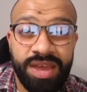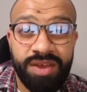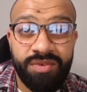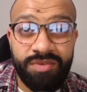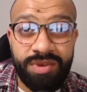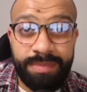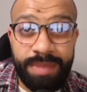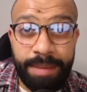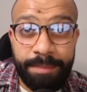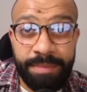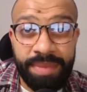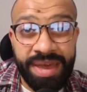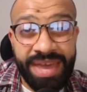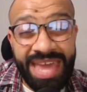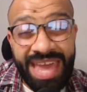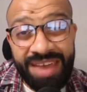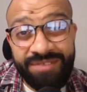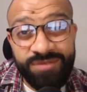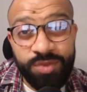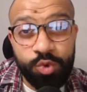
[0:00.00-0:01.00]
Remember,
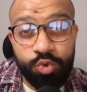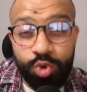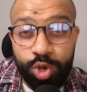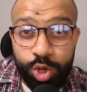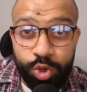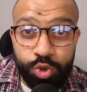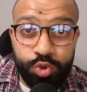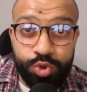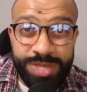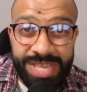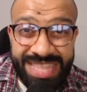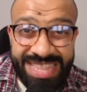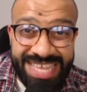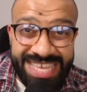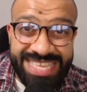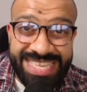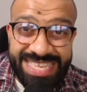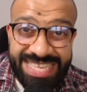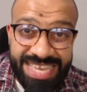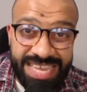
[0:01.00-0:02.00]
if you lose
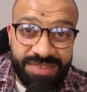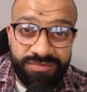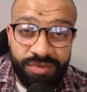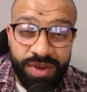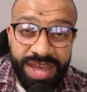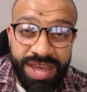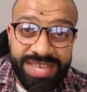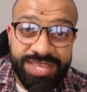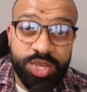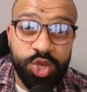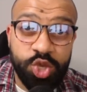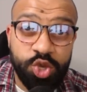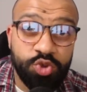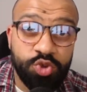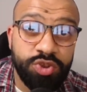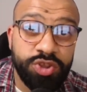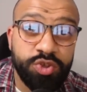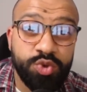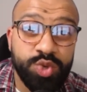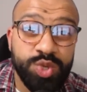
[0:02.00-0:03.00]
this seed phrase, you
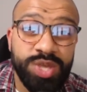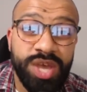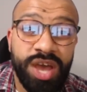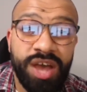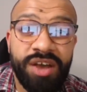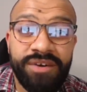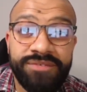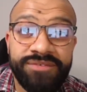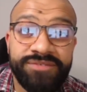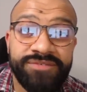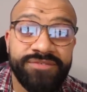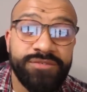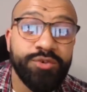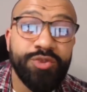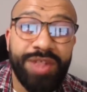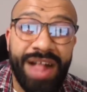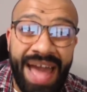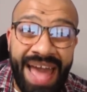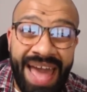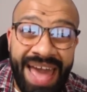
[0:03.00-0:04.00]
lose
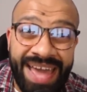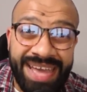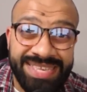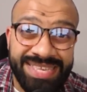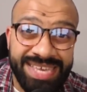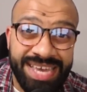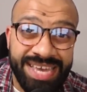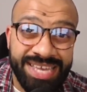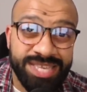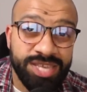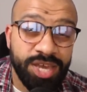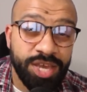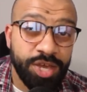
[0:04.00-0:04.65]
full access